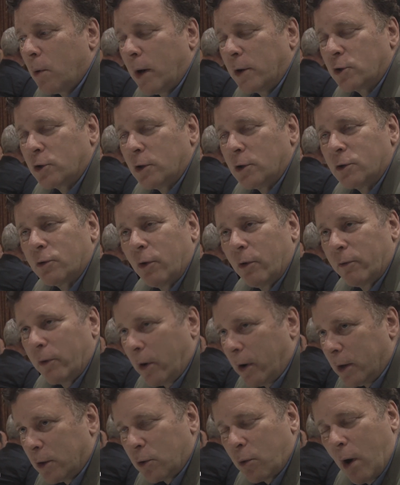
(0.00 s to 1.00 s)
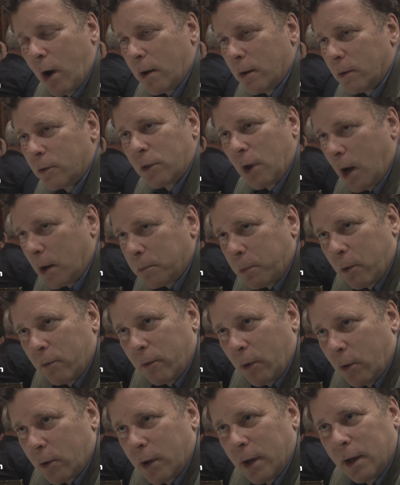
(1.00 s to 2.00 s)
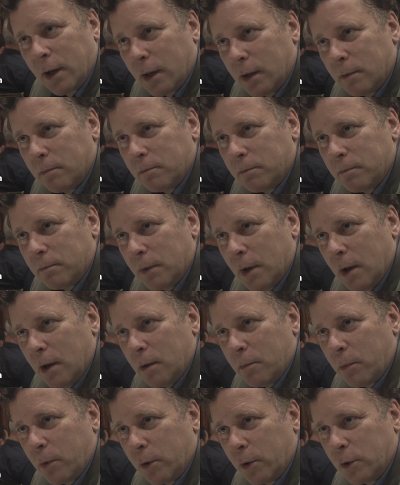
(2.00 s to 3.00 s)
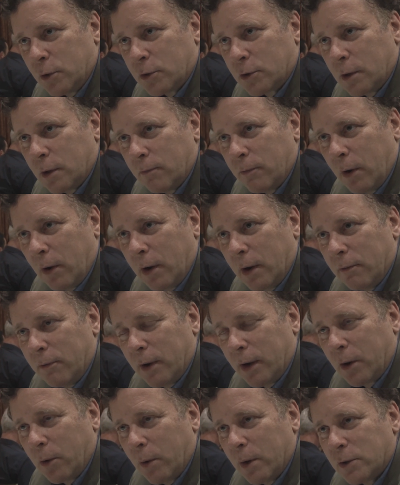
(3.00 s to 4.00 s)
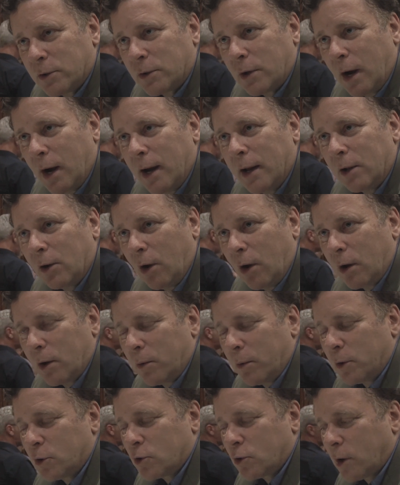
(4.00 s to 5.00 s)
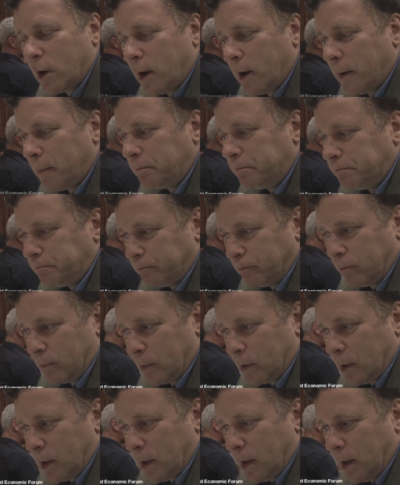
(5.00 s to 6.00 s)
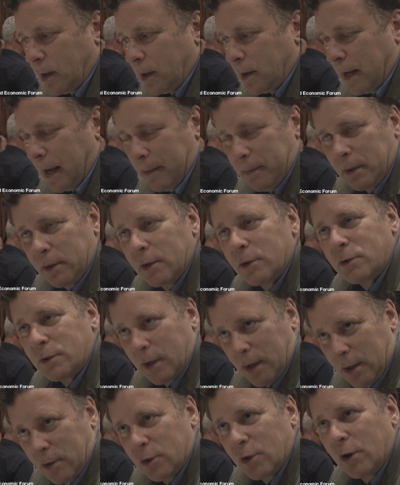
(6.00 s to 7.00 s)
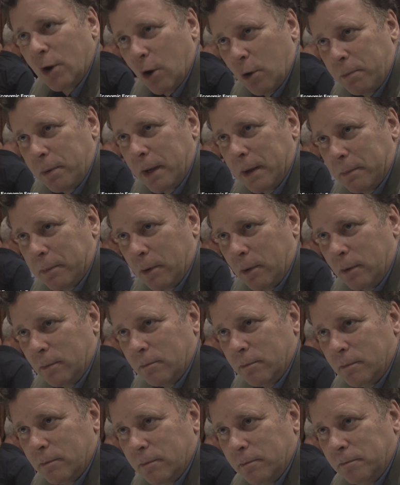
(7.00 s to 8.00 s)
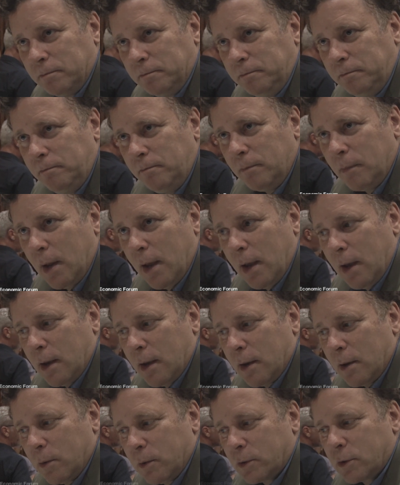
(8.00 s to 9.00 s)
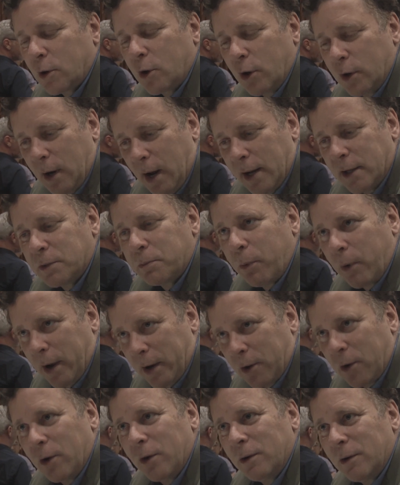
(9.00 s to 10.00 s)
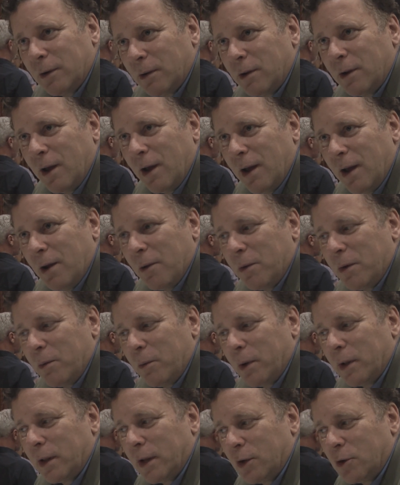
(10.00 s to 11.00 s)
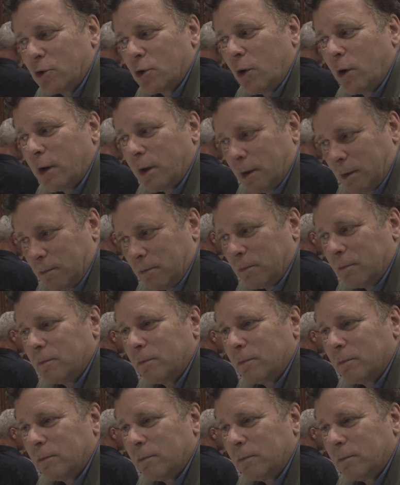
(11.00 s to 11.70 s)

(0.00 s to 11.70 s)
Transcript: questions were very thought-provoking and produced a very vigorous dialogue, which um, enabled us to get to know people. It was a good icebreaker. We really enjoyed it.